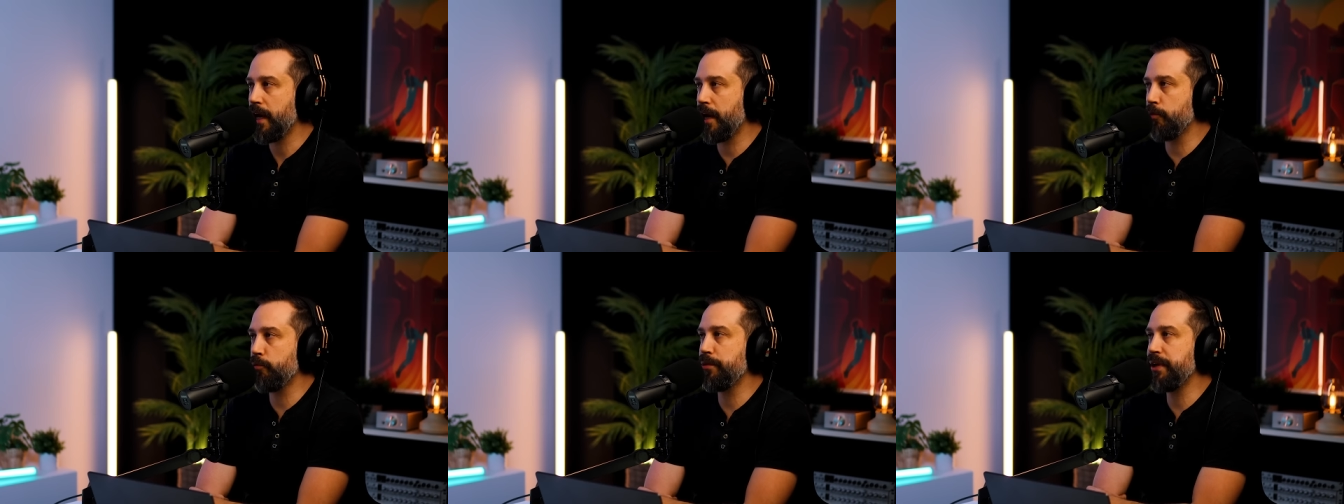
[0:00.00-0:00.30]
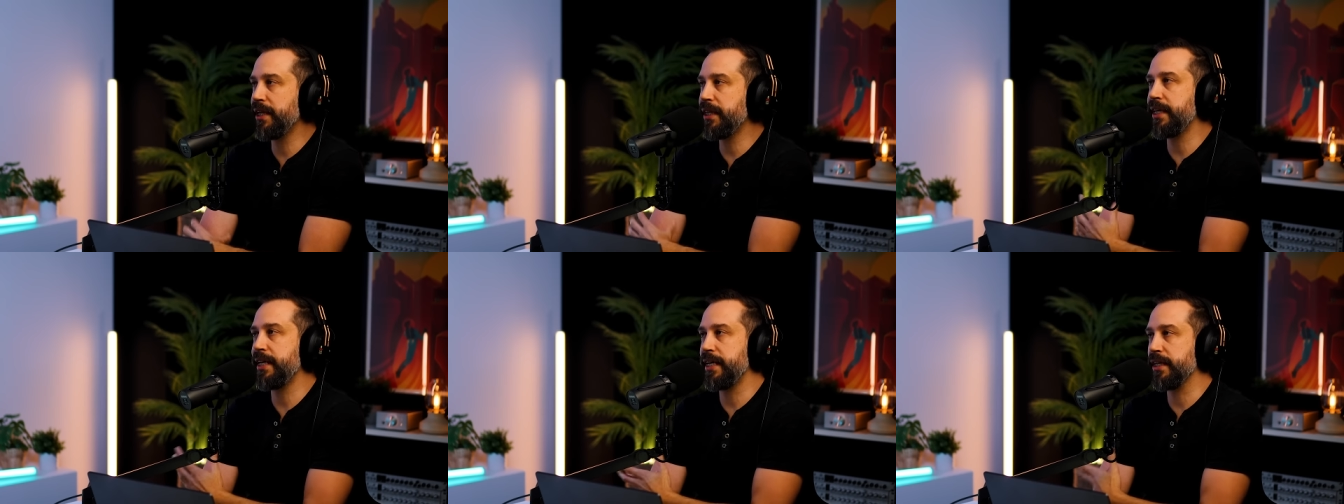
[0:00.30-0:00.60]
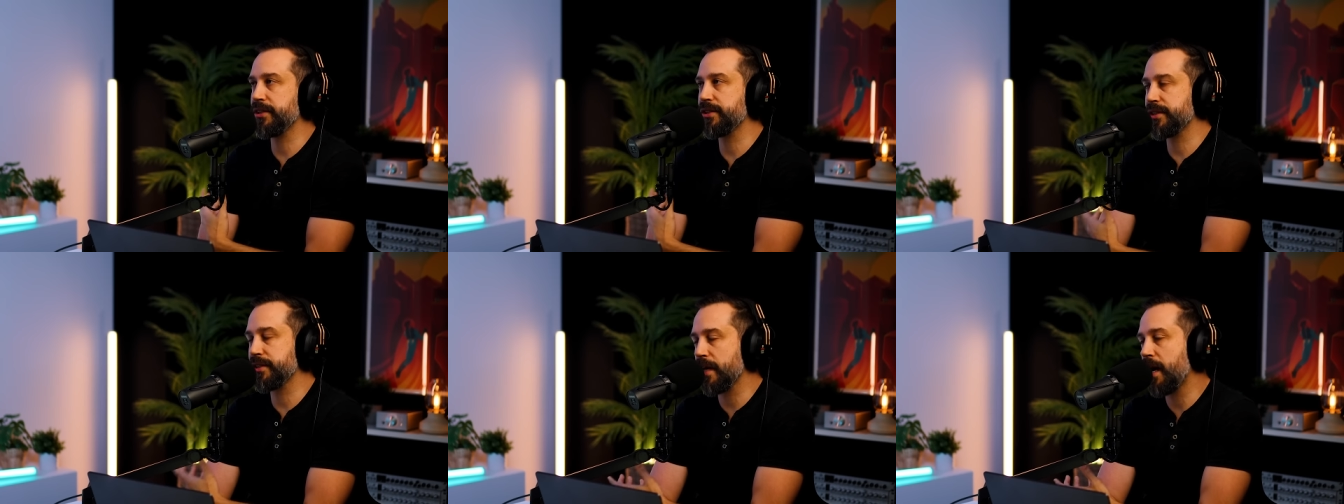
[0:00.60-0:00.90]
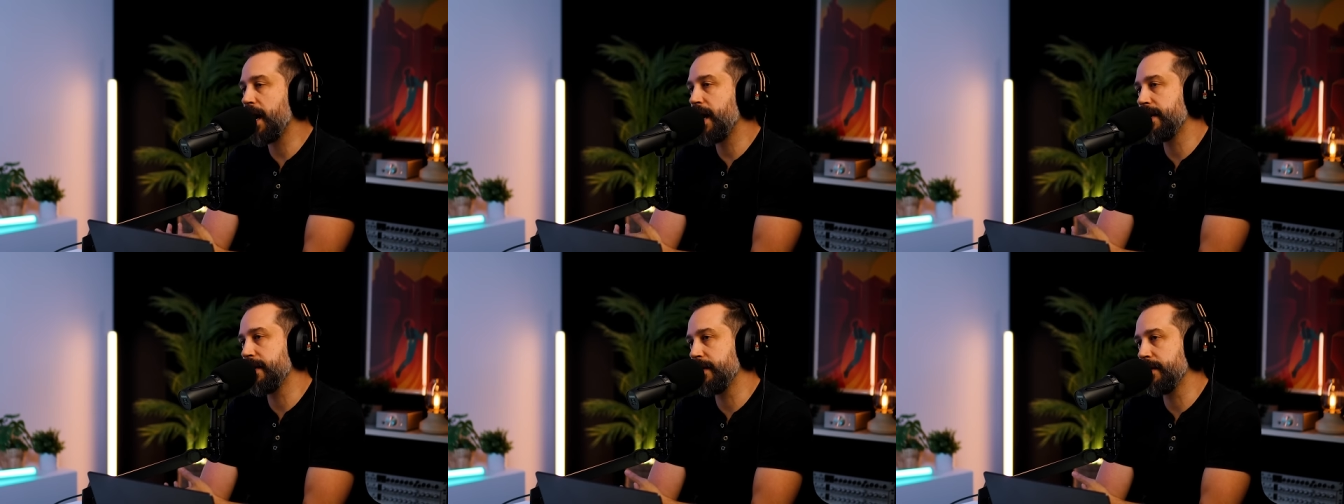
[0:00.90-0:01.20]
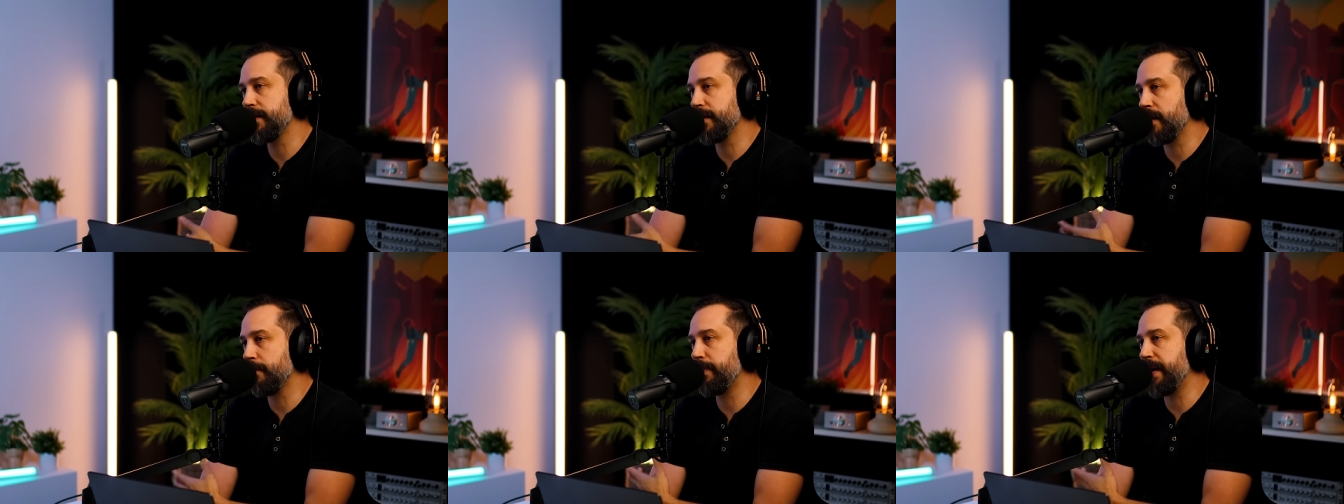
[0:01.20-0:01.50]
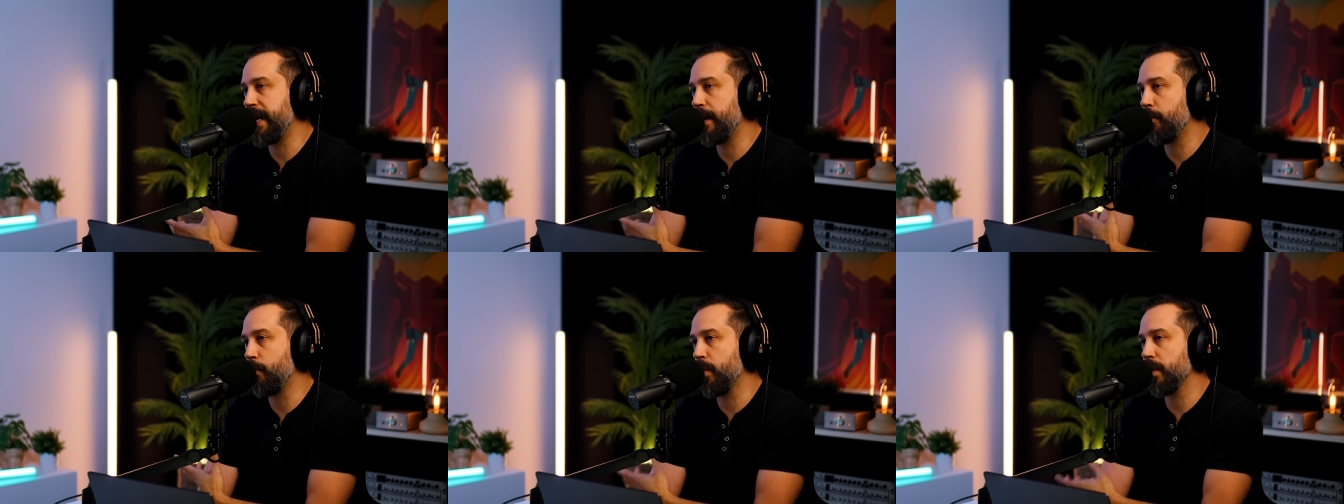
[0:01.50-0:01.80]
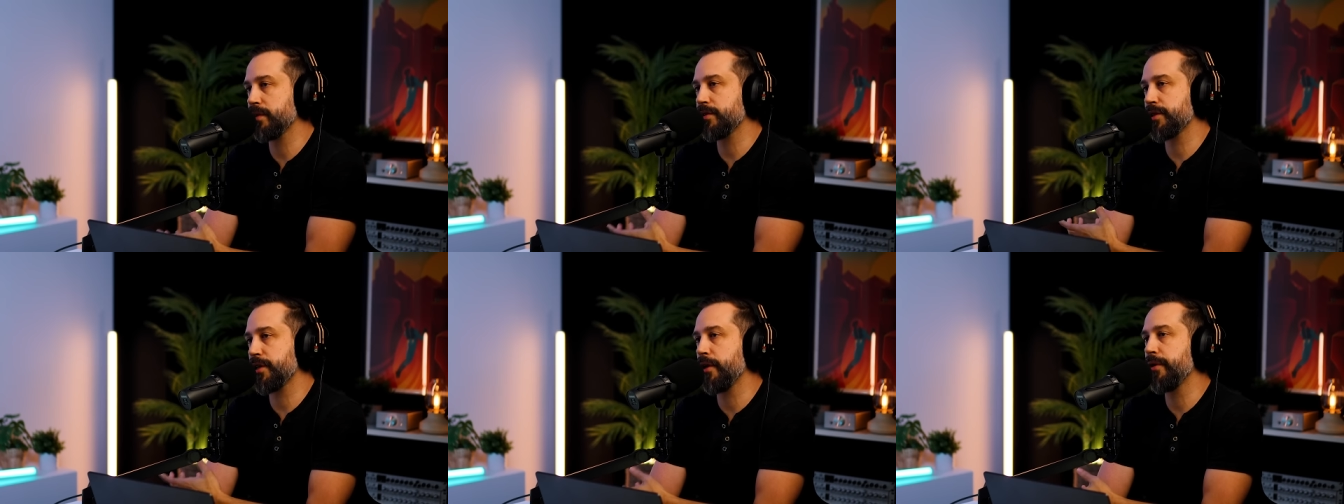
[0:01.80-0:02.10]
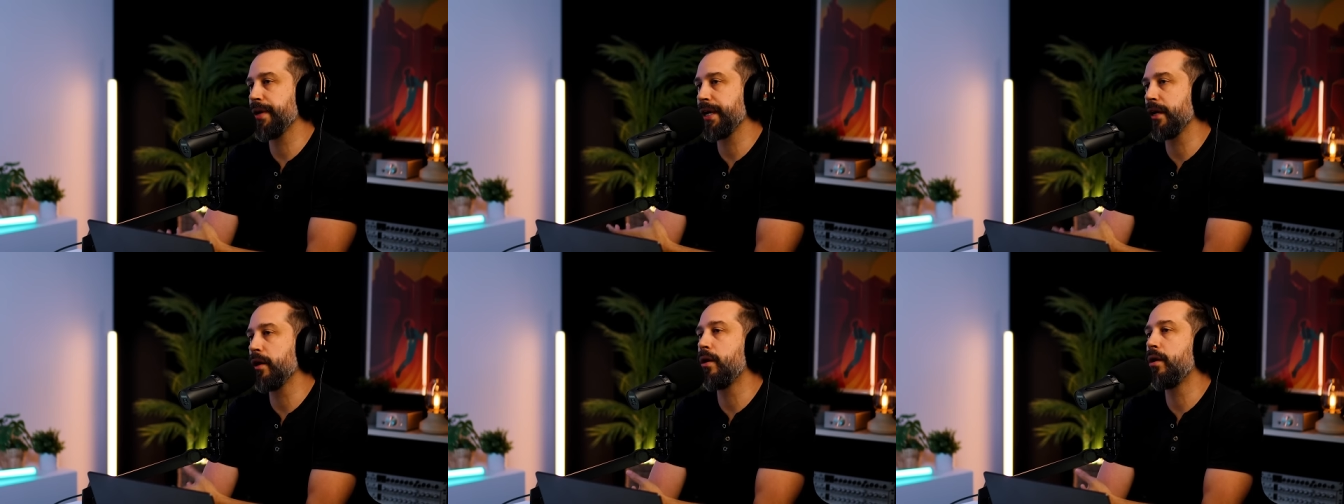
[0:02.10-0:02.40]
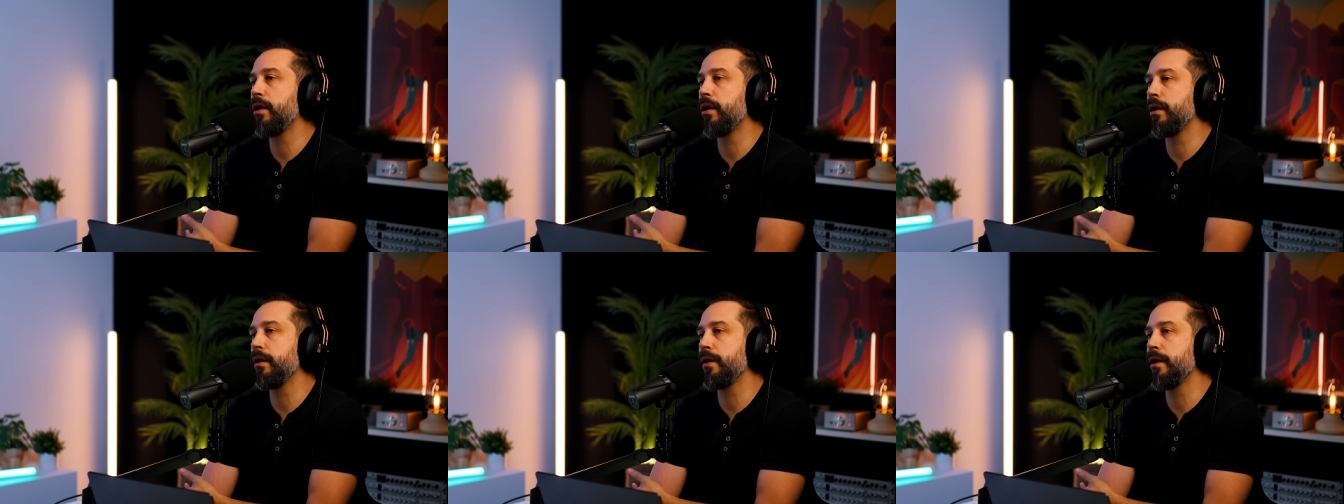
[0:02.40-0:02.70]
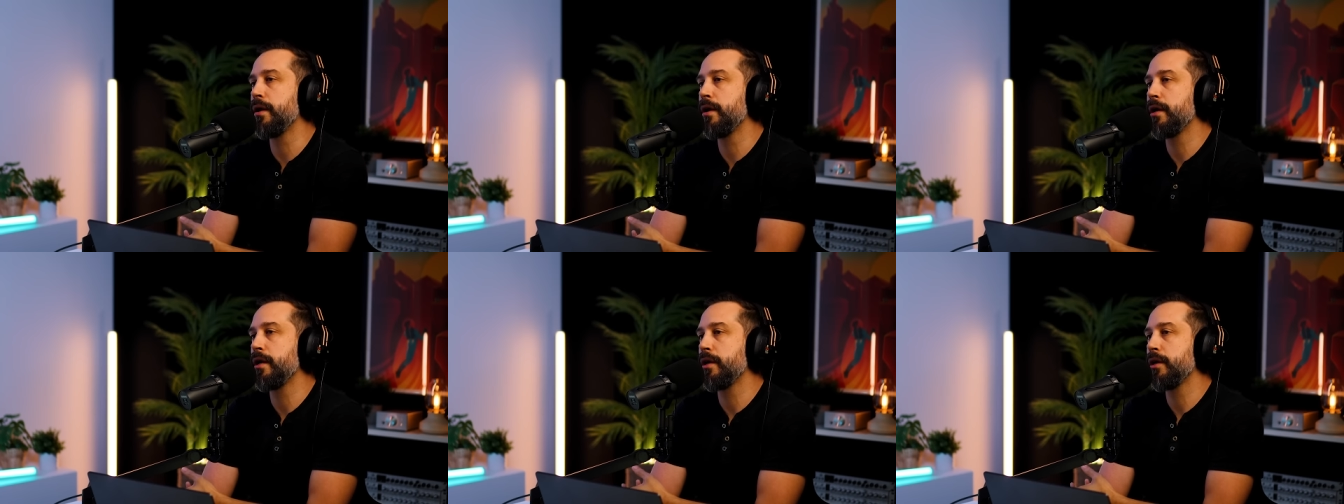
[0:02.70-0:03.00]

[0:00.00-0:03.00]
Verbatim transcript: are really excited about what's going on